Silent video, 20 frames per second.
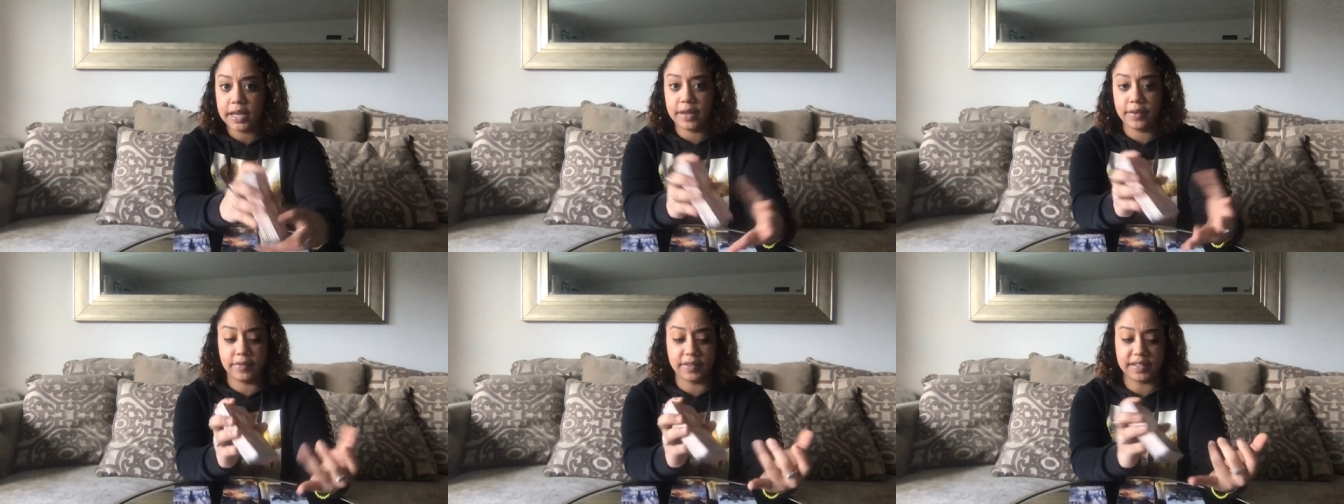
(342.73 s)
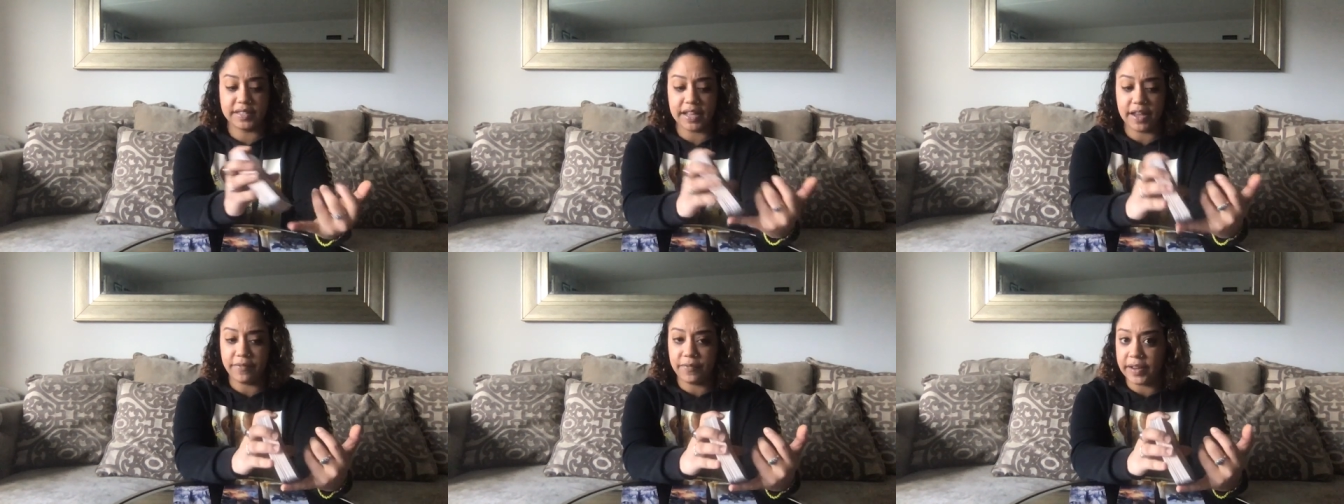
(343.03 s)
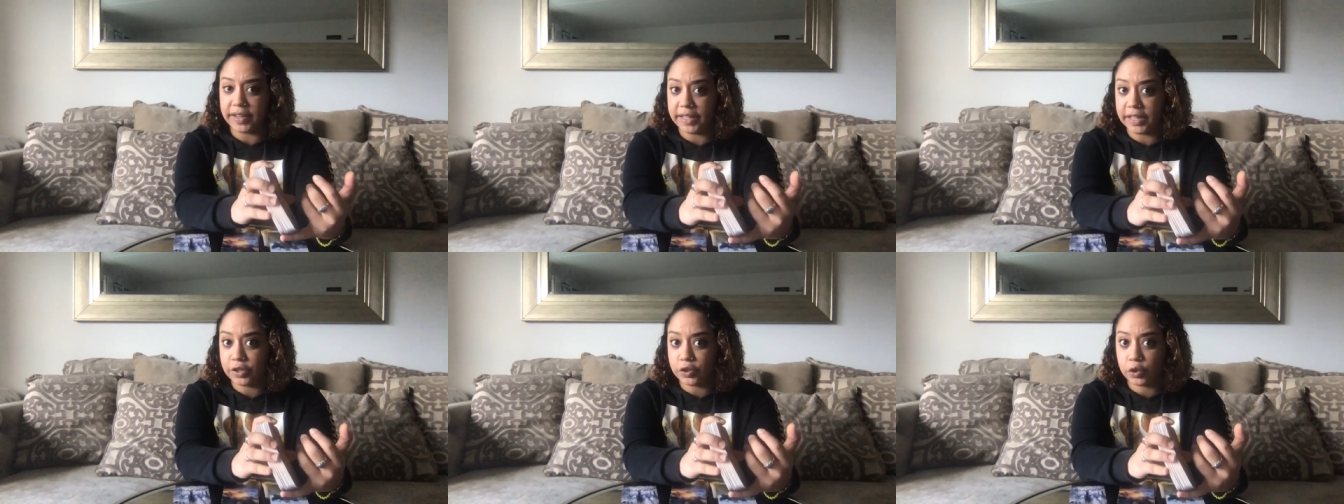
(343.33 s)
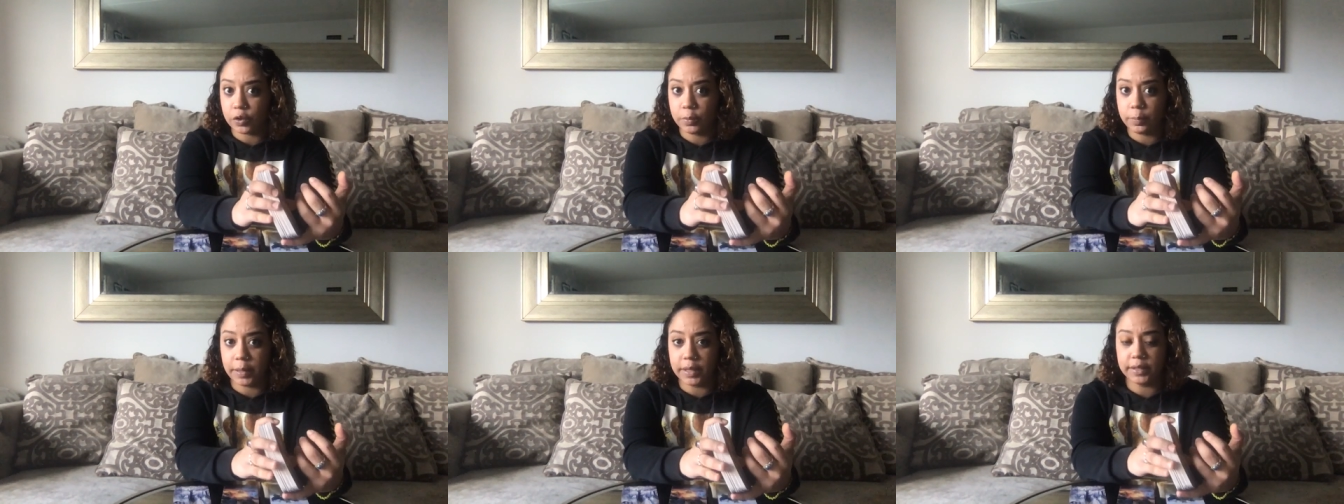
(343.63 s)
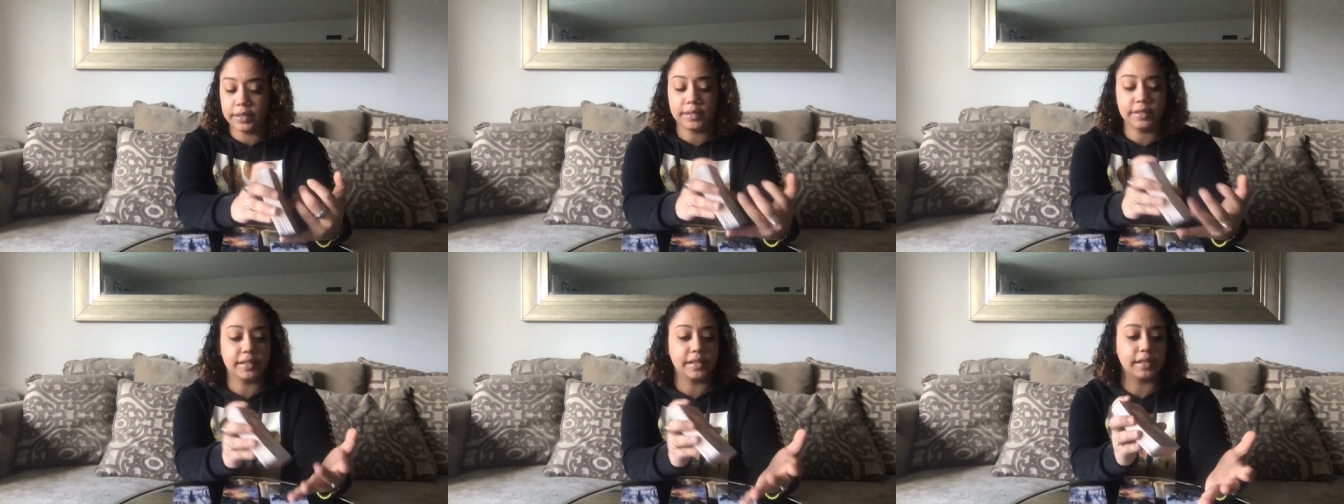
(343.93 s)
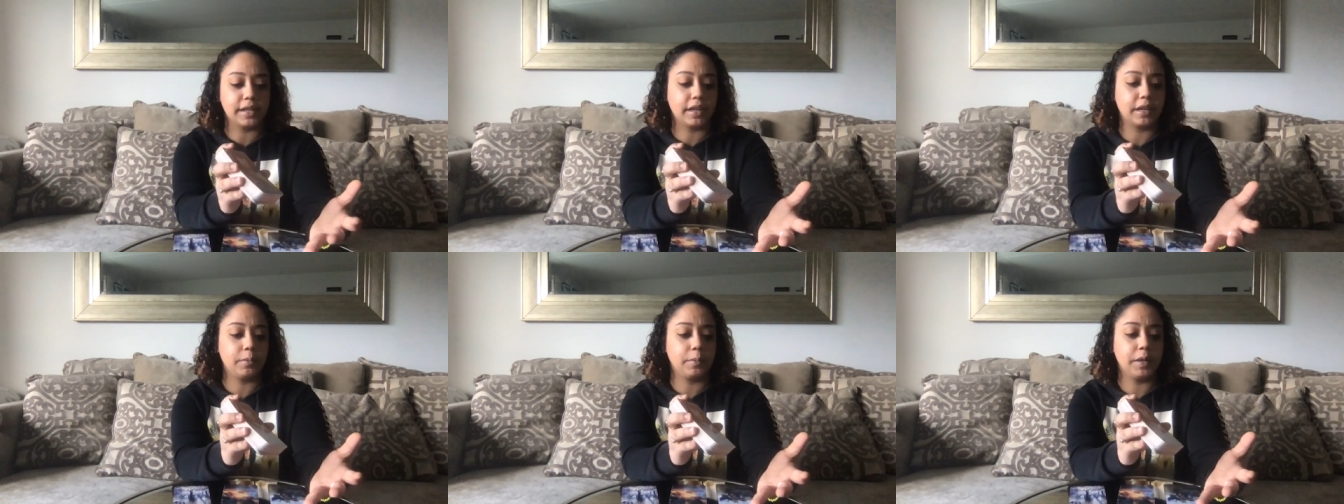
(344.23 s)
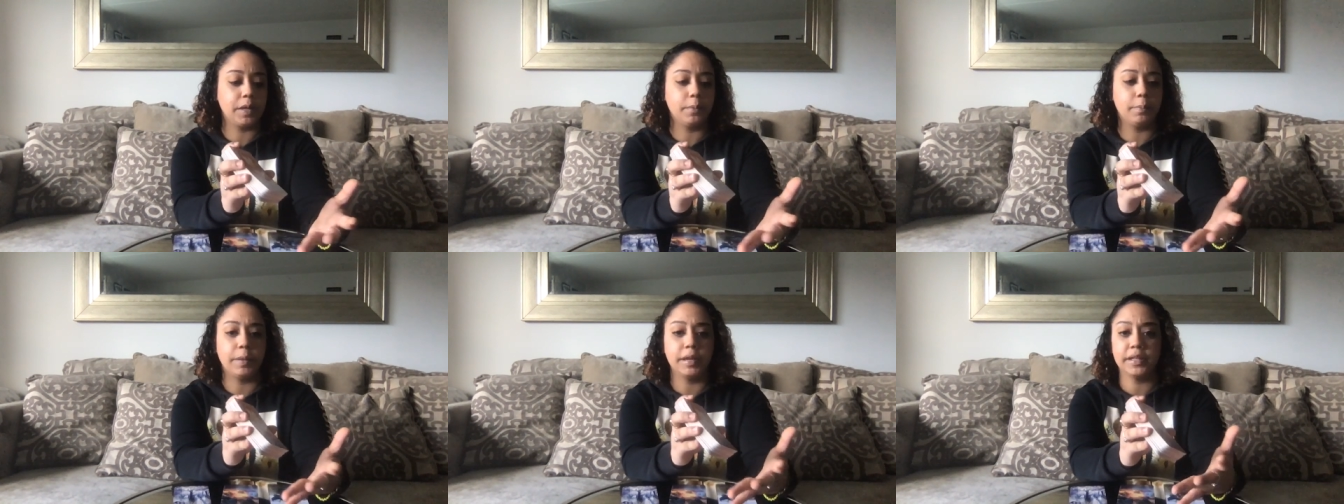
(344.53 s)
If it's not financial abundance, then it could
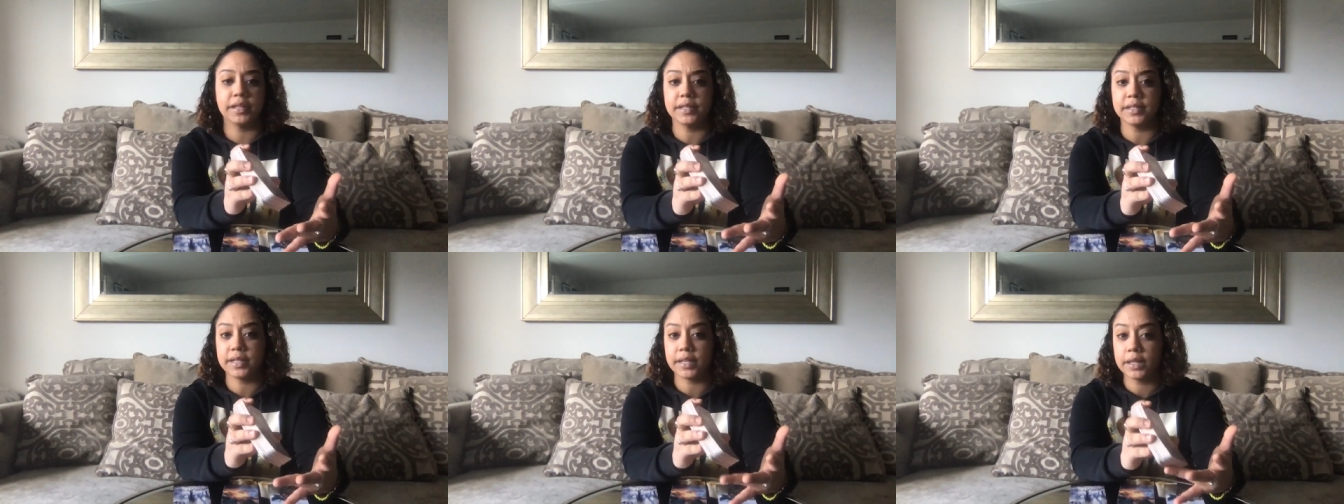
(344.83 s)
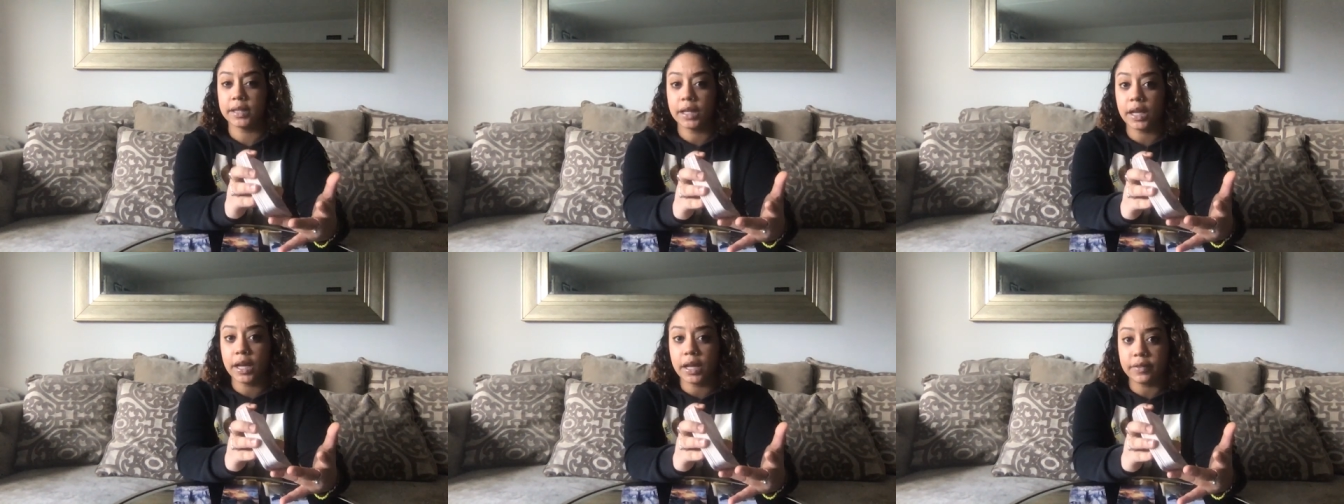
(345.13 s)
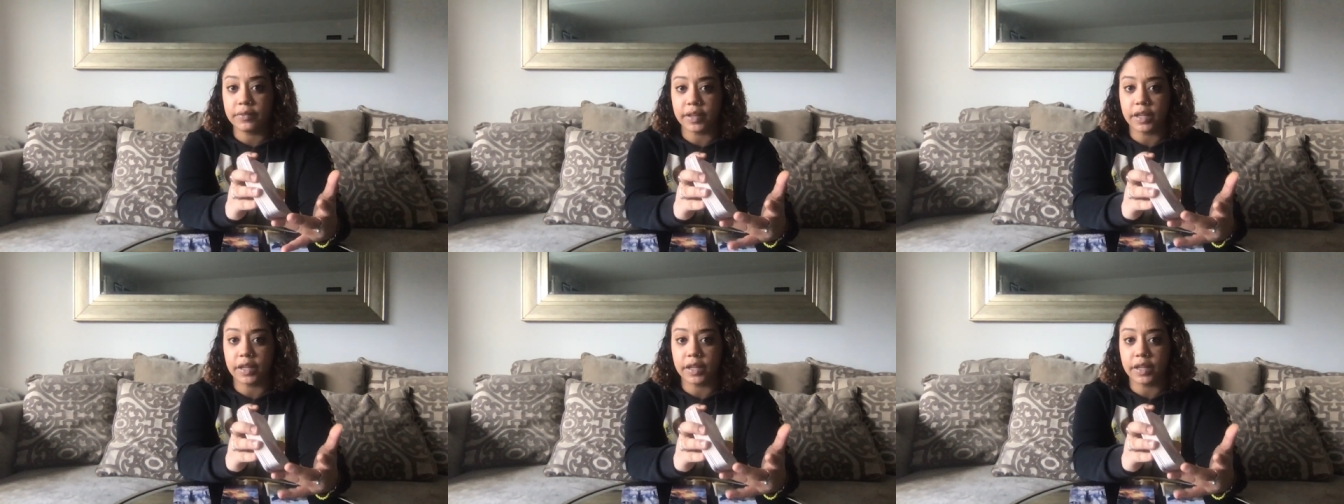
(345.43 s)
be abundance in love.